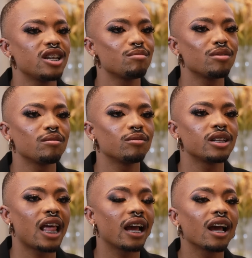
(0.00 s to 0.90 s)
DM him. I was
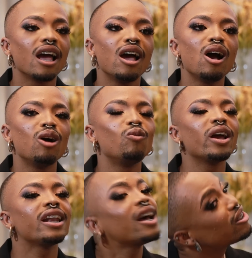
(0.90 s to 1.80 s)
like,
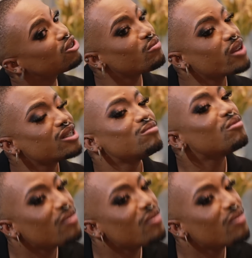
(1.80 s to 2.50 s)
when Ntomi is in